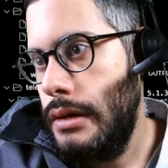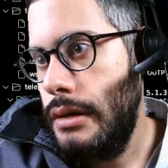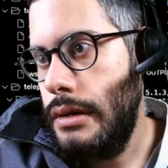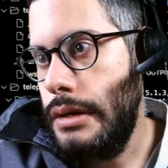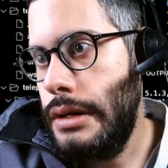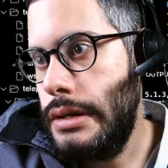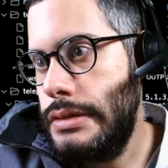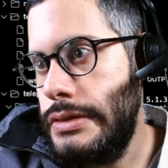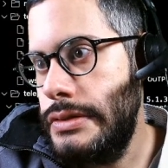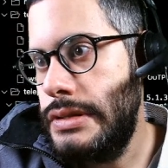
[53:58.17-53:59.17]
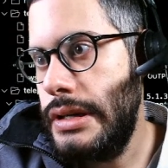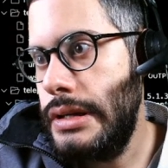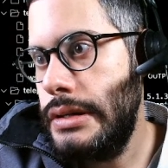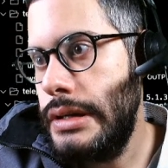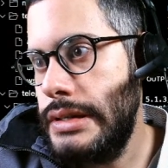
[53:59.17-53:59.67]
So you're saying,
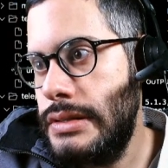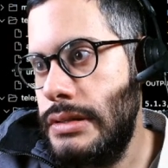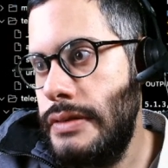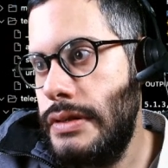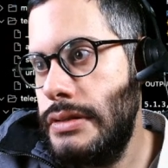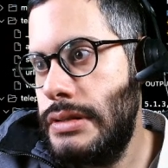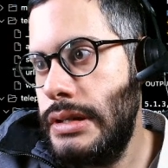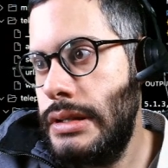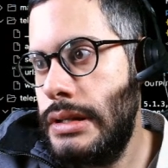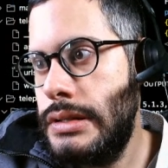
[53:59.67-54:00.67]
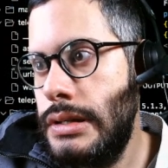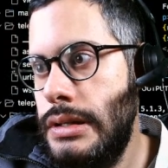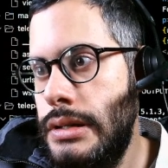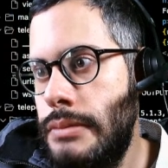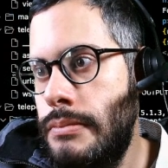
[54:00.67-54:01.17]
yeah, so default, you're saying that
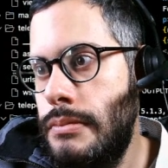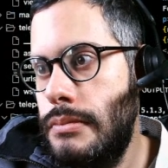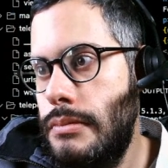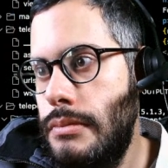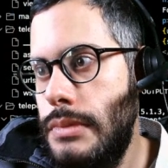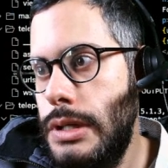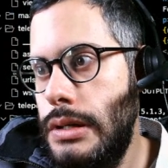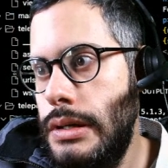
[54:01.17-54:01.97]
it